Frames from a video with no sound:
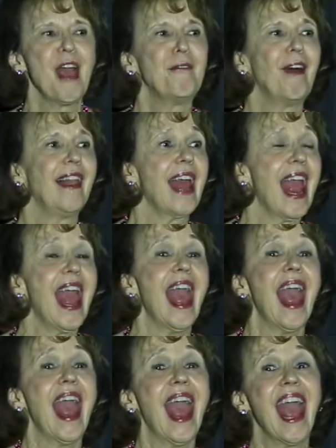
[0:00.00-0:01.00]
Well,
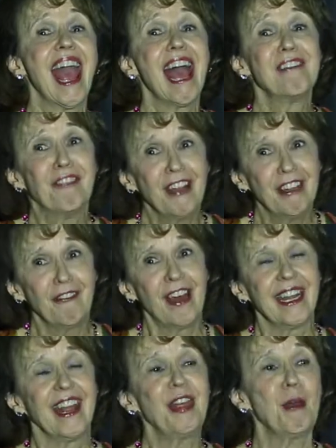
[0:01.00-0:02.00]

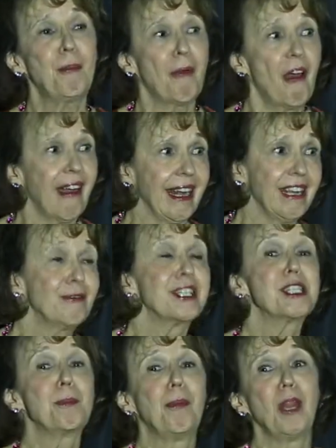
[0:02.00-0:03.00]
everyone at the party
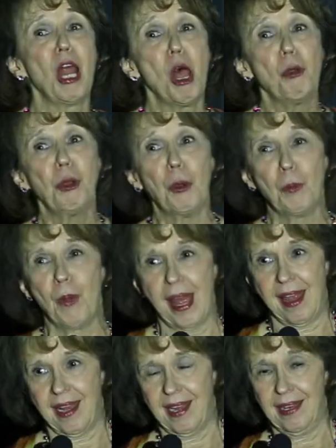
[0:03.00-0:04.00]
was blown
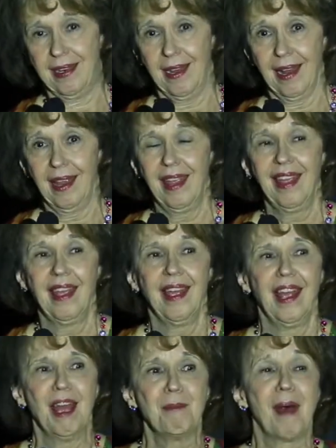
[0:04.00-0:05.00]
away
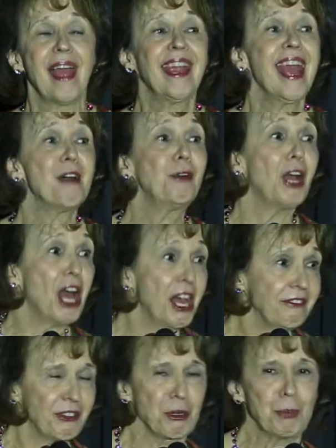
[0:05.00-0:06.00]
by how
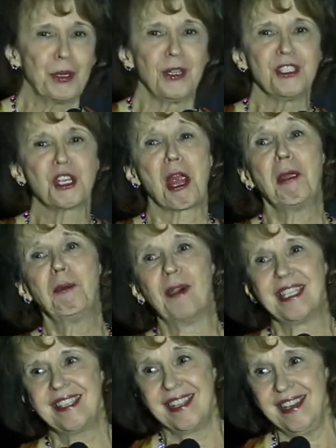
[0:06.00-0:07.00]
comfortable Jay
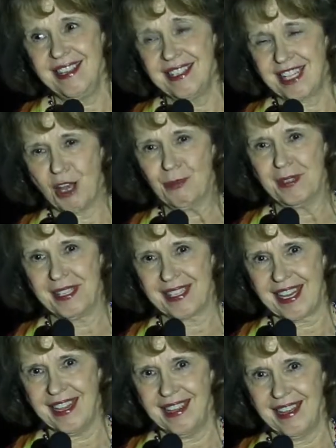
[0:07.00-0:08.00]
was in his own
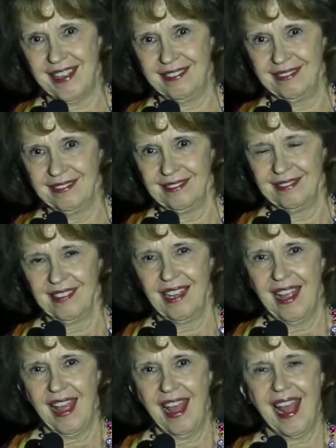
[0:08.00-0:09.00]
skin
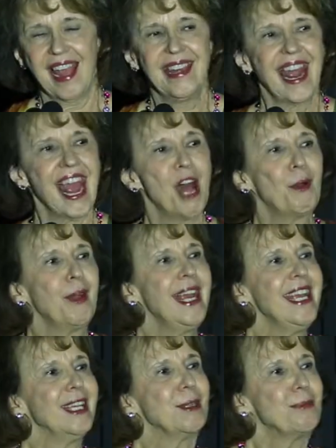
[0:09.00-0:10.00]
and how
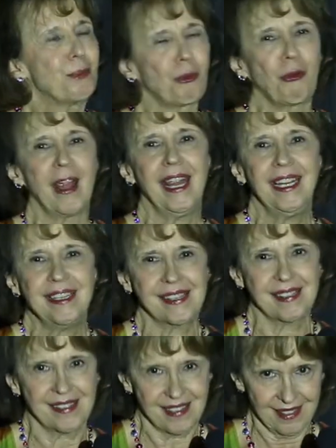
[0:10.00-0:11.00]
he
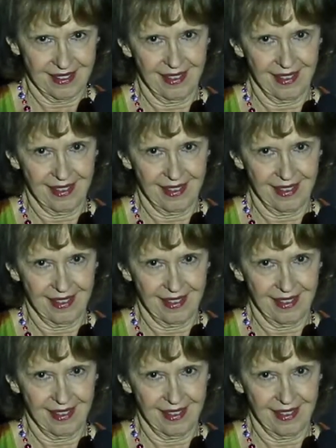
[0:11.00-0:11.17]
embraced